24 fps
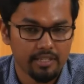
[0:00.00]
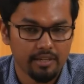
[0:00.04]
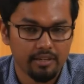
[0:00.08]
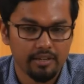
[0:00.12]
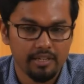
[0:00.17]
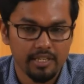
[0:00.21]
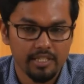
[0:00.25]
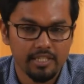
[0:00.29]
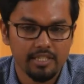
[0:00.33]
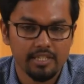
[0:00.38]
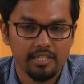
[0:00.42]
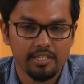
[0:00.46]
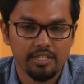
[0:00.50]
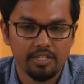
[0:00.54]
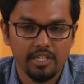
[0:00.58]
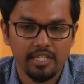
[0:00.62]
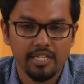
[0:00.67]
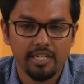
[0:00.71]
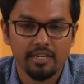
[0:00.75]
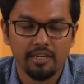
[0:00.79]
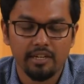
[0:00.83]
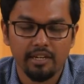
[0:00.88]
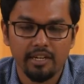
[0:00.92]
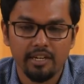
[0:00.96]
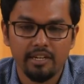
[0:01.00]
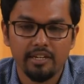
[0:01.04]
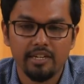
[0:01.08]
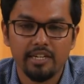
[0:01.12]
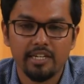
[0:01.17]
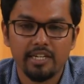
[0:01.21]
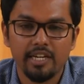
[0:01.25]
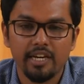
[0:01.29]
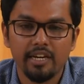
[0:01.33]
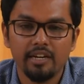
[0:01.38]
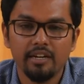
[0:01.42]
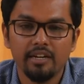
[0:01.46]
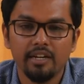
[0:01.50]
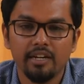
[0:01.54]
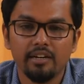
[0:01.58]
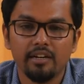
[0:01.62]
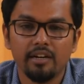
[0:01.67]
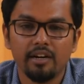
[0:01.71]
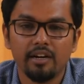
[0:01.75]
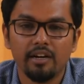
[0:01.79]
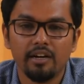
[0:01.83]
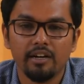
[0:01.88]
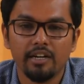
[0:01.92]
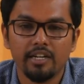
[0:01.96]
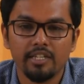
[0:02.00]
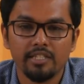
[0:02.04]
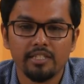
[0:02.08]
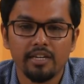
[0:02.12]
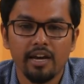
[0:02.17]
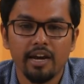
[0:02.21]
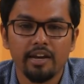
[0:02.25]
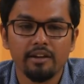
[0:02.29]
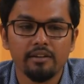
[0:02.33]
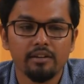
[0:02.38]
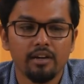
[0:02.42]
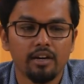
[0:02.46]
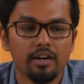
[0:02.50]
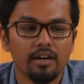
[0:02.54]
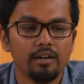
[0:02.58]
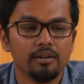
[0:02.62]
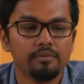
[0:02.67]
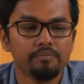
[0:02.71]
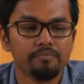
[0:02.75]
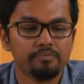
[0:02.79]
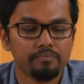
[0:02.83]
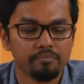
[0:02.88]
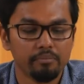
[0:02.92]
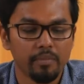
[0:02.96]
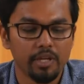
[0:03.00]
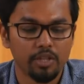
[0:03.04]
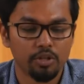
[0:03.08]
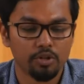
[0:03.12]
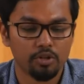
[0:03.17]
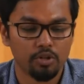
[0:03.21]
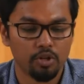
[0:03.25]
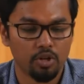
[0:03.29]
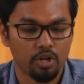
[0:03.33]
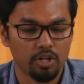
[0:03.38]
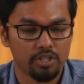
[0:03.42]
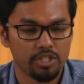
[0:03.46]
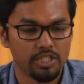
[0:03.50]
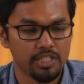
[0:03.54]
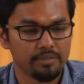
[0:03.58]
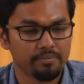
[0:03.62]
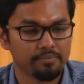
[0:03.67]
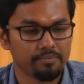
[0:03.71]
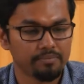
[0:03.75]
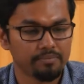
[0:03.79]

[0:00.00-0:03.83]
discussed in detail in design methodology.